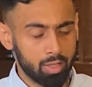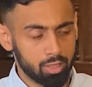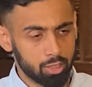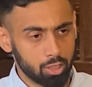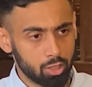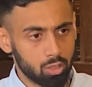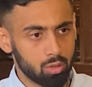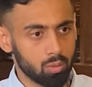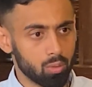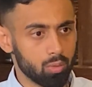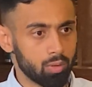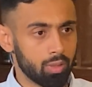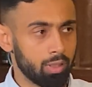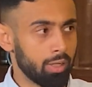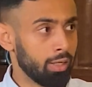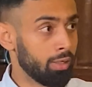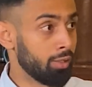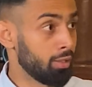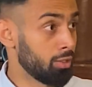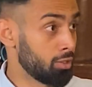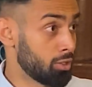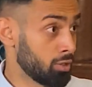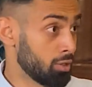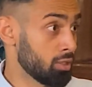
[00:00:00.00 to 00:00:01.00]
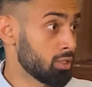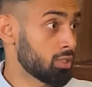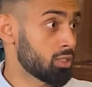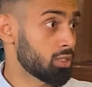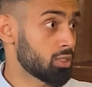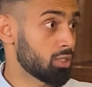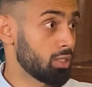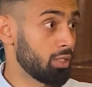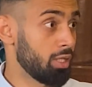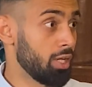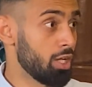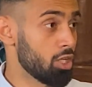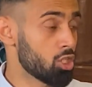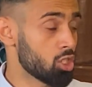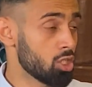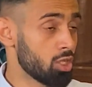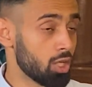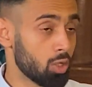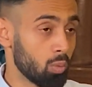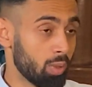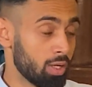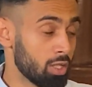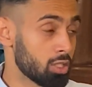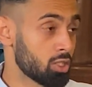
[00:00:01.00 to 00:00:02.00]
is a drone indigenous in nature,
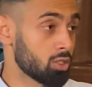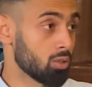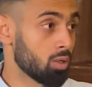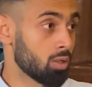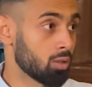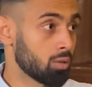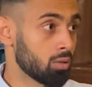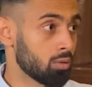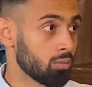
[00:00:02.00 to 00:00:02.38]
and when it's not?